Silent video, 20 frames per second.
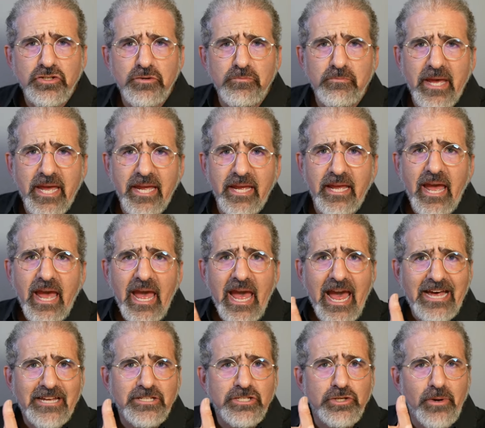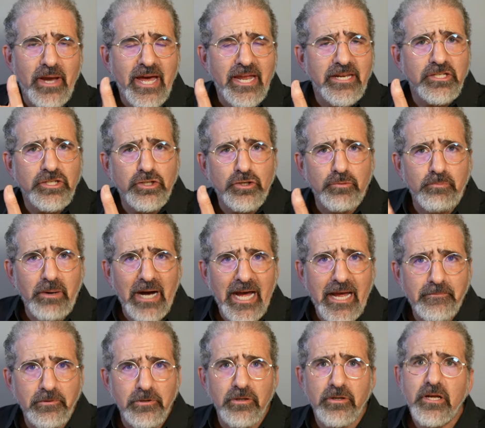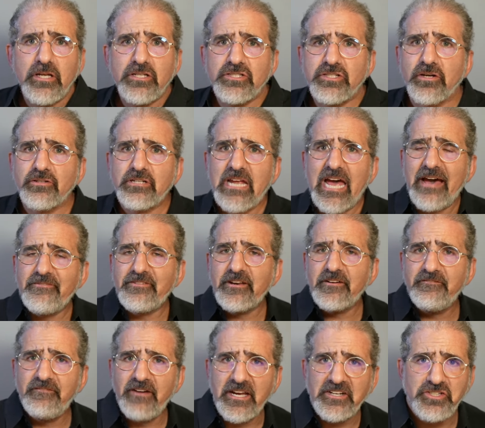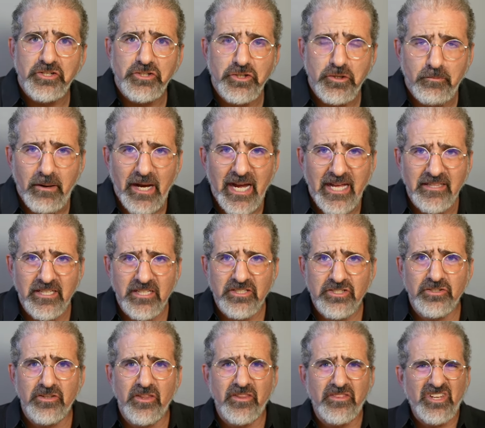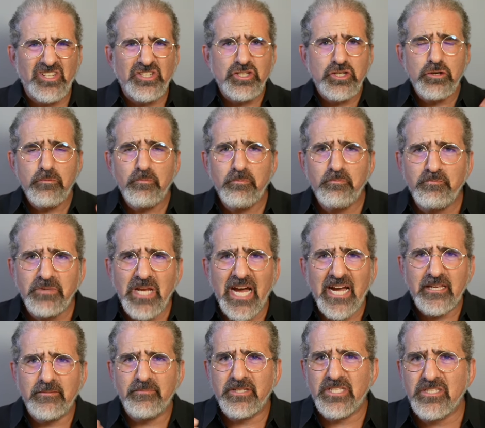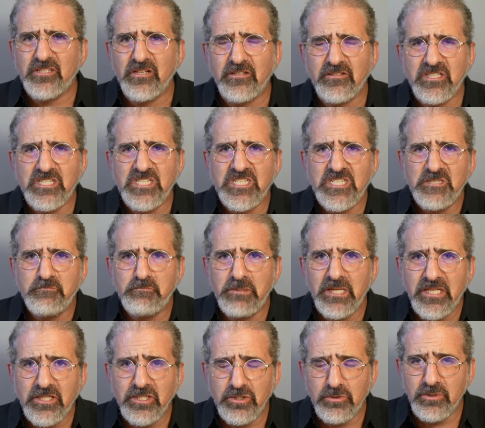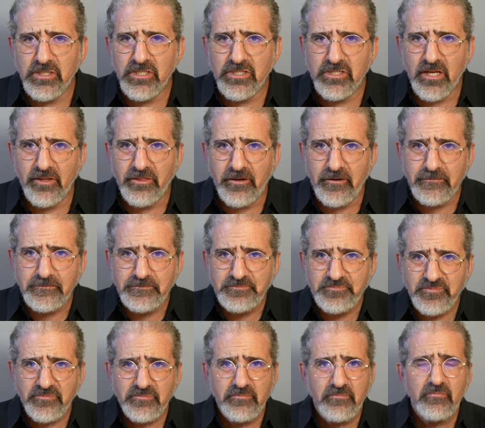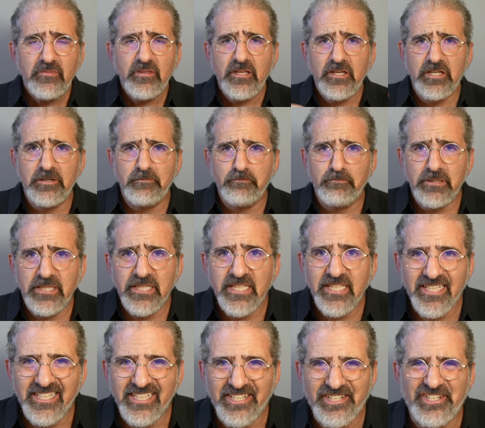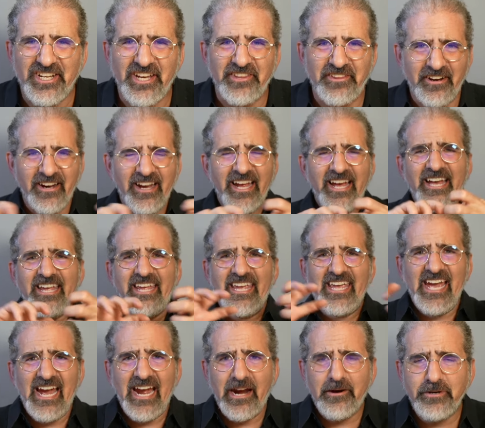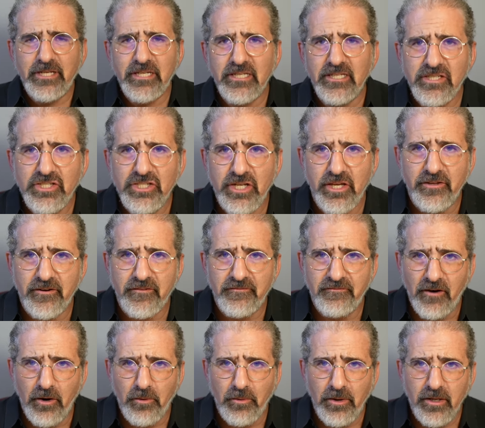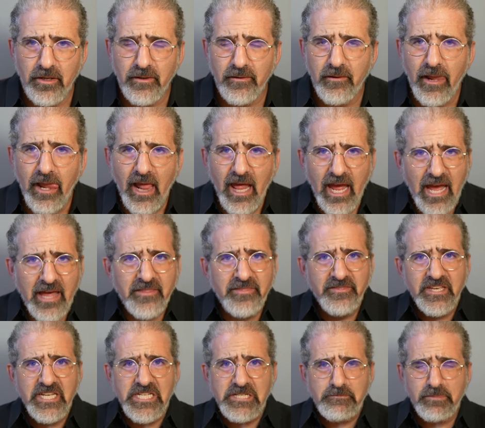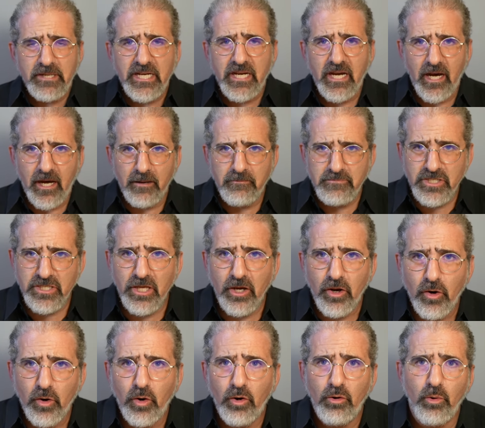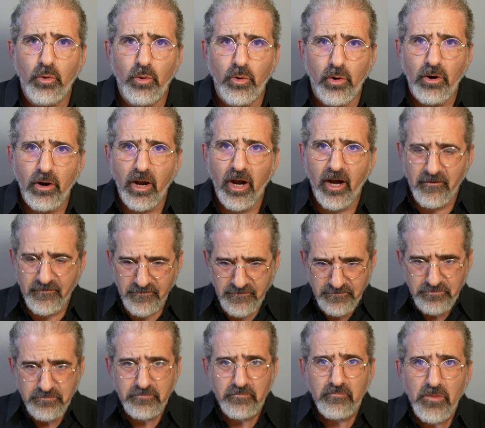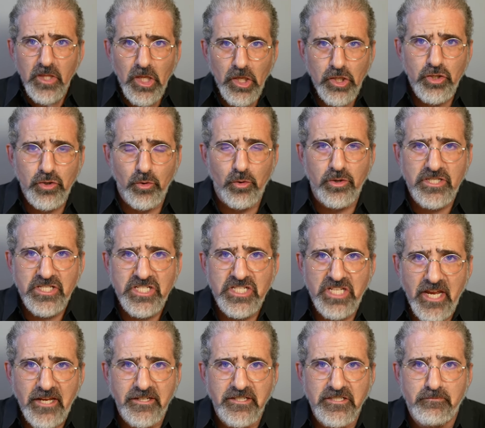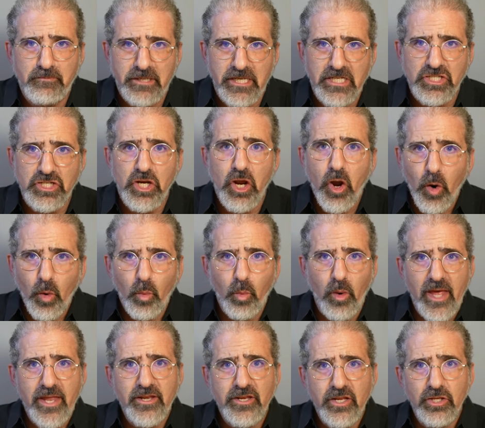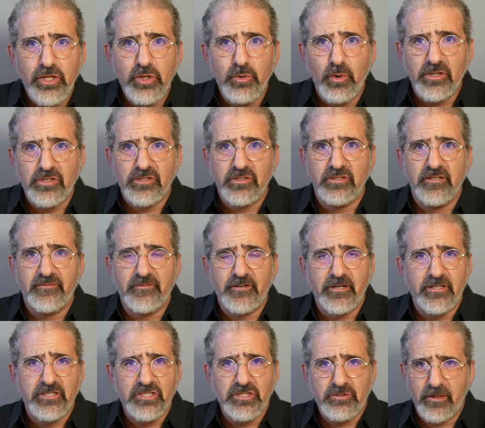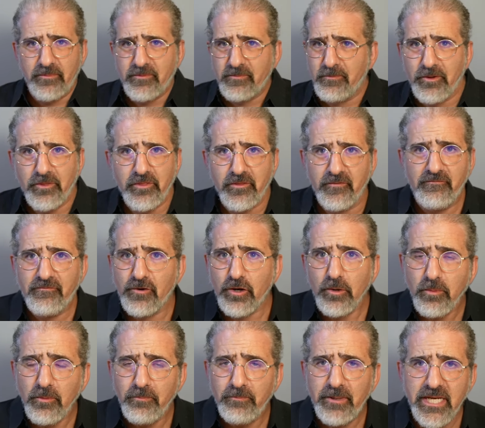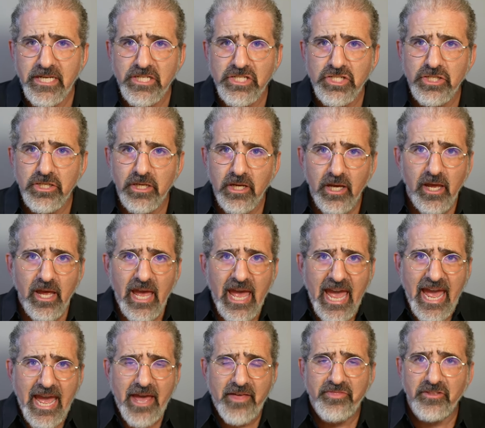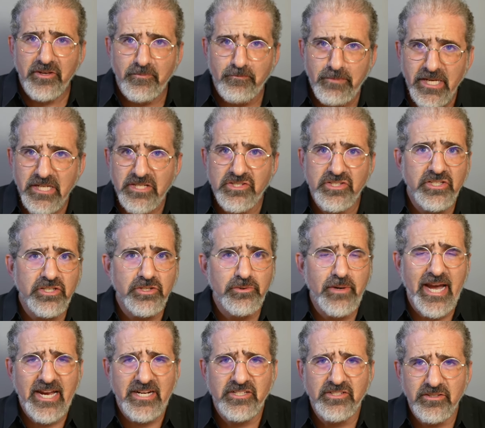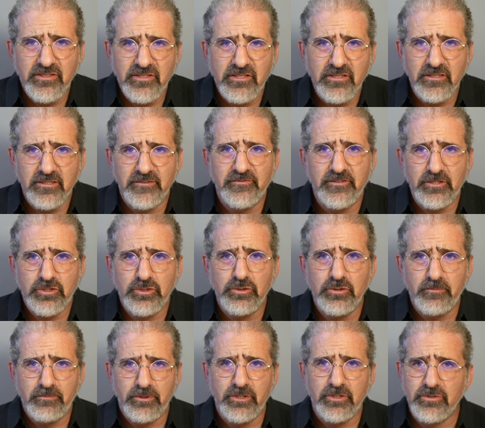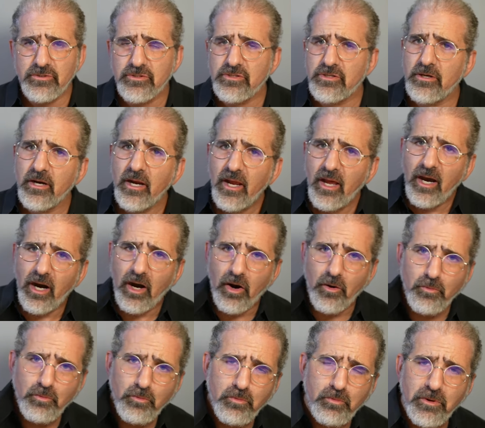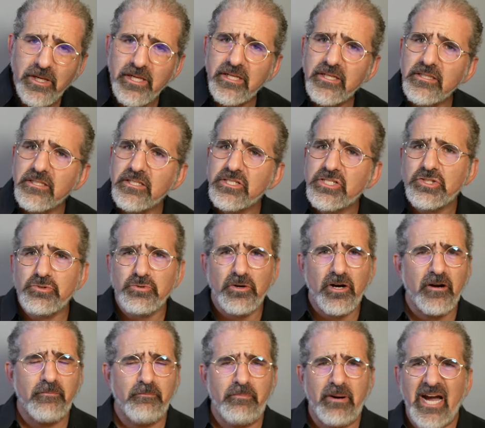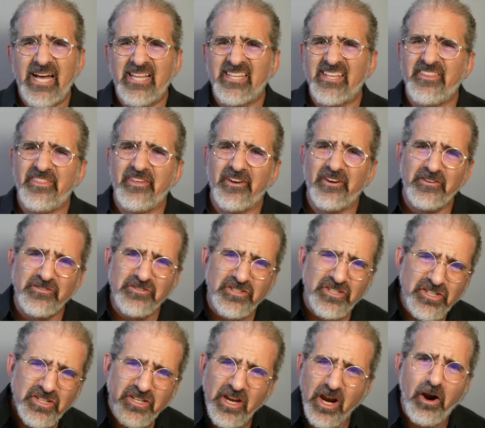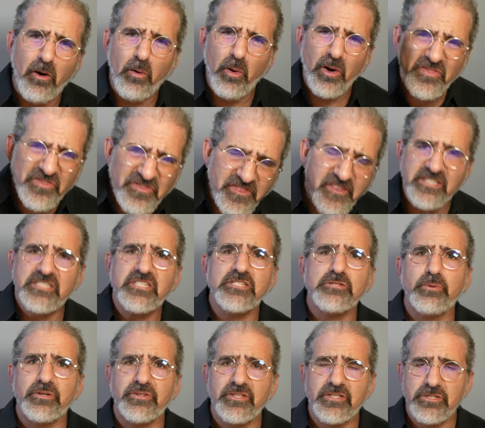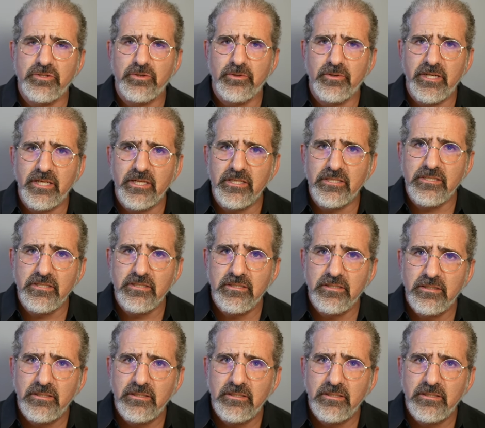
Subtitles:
you make as you edit your Bible start to have an effect on your pilot, so that the two documents start to speak to each other, complete each other, carry each other forward. And this becomes the core of your sales pitch when you are delivering a script, both the verbal pitch and the pitch that you actually deliver to a producer. A really strong pilot that goes, yo, this is what the story is.